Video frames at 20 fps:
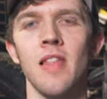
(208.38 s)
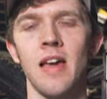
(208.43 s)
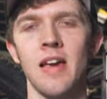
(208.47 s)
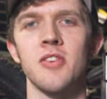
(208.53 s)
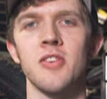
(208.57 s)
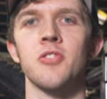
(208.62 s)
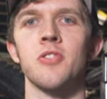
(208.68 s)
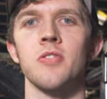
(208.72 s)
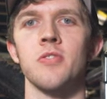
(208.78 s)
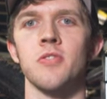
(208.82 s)

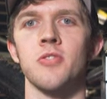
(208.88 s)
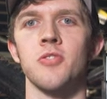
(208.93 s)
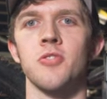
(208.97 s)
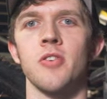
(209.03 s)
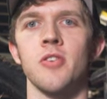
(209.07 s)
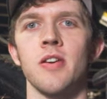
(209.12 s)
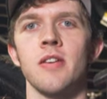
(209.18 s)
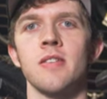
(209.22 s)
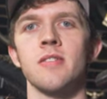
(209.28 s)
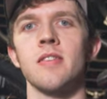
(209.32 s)
last year's
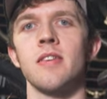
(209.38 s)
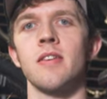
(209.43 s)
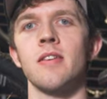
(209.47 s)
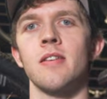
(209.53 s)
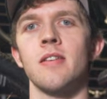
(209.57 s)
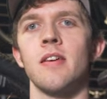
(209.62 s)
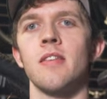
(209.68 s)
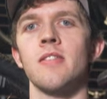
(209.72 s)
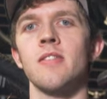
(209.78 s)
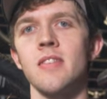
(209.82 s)
Trance.
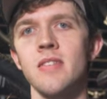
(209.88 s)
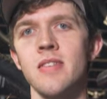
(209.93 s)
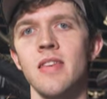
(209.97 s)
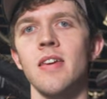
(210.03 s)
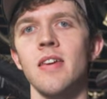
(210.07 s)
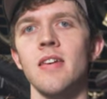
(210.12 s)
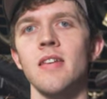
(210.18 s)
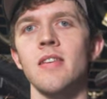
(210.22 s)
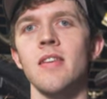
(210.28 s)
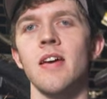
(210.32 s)
In this
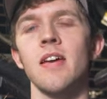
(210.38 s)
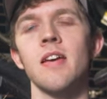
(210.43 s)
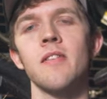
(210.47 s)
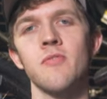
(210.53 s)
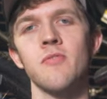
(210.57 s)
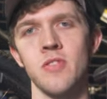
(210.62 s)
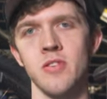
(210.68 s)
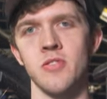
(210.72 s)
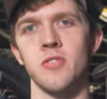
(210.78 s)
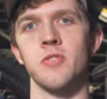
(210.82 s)
hand, I
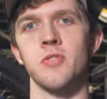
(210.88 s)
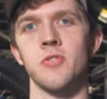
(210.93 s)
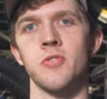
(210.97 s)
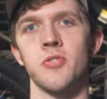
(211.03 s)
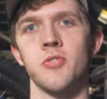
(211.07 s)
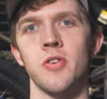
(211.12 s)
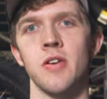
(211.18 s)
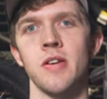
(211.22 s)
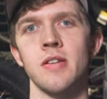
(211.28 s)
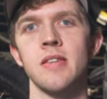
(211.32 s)
have this
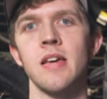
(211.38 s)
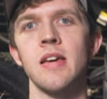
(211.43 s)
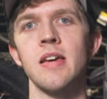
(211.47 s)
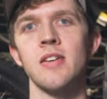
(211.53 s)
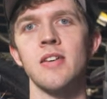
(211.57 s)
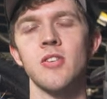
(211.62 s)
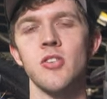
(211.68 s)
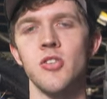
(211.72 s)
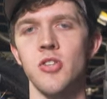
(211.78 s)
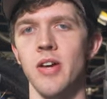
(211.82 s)
year's Trance.
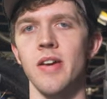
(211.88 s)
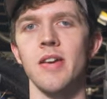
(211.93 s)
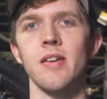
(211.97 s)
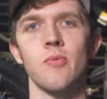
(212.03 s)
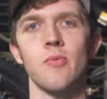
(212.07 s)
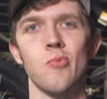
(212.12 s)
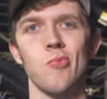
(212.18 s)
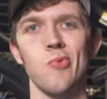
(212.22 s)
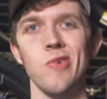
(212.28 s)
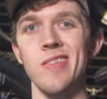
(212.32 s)

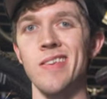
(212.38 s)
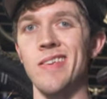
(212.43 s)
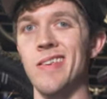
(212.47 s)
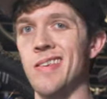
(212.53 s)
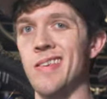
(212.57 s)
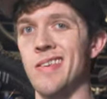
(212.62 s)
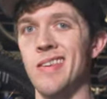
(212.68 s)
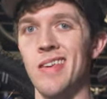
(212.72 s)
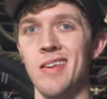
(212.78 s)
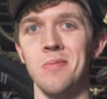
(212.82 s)
Giant
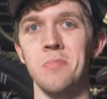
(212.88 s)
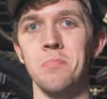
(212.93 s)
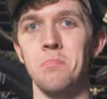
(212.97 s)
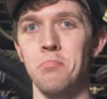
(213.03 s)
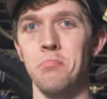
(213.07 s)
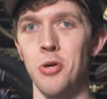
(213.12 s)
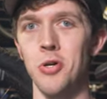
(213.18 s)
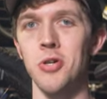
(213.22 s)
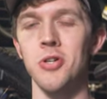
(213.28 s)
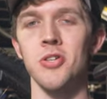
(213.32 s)
really didn't
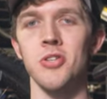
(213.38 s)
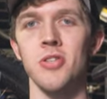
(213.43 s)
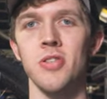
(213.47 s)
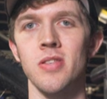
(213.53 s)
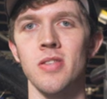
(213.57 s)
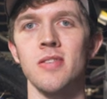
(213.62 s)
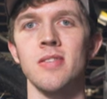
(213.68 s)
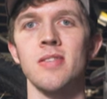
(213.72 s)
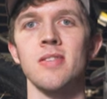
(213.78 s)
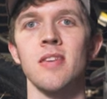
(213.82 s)
push
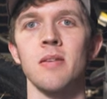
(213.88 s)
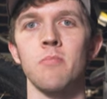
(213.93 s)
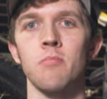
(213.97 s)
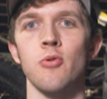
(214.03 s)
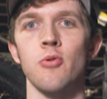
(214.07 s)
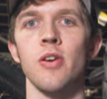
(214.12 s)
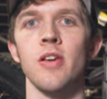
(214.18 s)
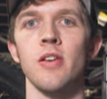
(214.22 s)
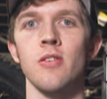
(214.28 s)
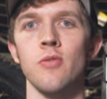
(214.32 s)
that this is a
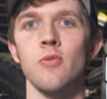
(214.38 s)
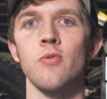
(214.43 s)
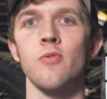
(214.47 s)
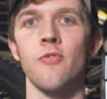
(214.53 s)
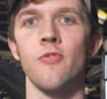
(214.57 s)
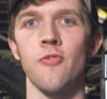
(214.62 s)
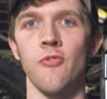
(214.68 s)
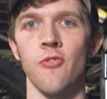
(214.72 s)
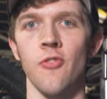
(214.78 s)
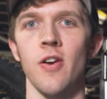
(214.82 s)
brand
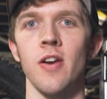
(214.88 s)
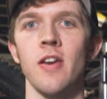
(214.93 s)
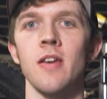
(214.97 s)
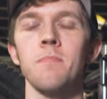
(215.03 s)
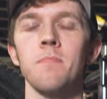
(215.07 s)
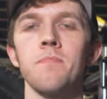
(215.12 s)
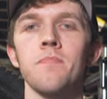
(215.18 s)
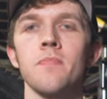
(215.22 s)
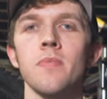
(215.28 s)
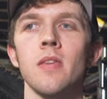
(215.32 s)
new
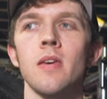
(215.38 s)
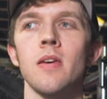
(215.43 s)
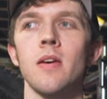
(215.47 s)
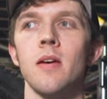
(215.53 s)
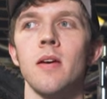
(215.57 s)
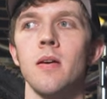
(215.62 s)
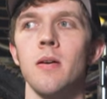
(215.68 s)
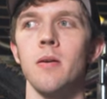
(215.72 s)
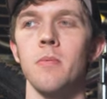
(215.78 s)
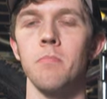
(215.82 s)
frame,
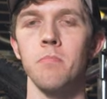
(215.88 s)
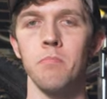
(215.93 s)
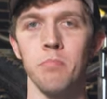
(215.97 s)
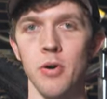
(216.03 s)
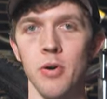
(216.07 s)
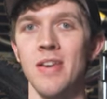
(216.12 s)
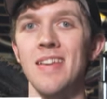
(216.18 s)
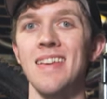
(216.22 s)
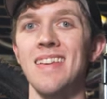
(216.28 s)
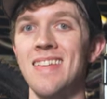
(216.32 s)

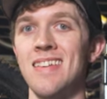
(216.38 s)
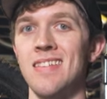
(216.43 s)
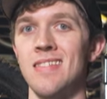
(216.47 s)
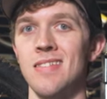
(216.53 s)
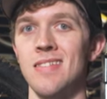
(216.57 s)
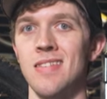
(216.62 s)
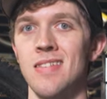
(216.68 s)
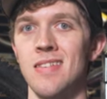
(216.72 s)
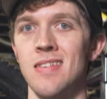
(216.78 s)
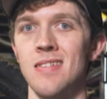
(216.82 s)
but it
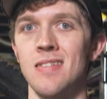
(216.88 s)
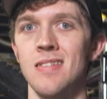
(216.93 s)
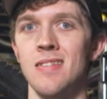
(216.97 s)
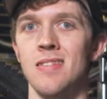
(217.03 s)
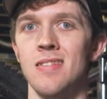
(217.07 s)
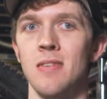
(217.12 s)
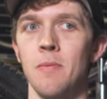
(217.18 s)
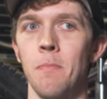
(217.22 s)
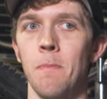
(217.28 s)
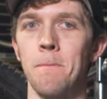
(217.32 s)
is.
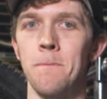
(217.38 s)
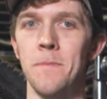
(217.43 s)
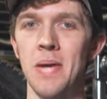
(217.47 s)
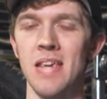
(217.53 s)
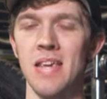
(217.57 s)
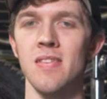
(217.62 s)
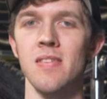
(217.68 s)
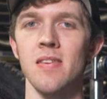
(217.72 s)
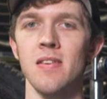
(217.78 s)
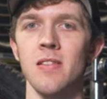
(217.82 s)
It's
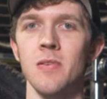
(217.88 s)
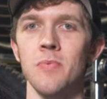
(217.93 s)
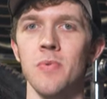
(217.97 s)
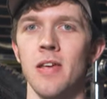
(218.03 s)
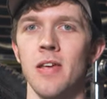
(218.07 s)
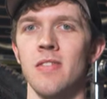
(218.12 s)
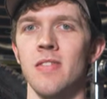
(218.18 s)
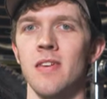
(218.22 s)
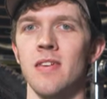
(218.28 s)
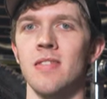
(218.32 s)
basically
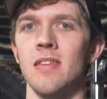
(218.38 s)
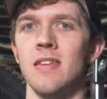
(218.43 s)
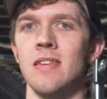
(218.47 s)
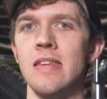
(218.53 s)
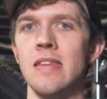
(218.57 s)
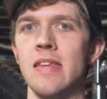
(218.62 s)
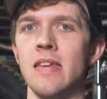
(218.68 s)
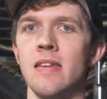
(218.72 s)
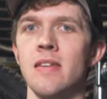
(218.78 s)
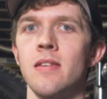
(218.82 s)
what I think they
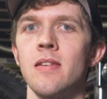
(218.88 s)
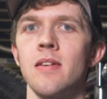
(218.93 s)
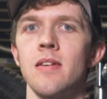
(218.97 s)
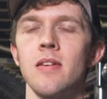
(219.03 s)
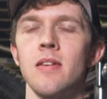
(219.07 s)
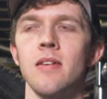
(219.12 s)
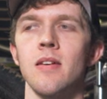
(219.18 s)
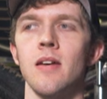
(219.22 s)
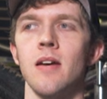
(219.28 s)
did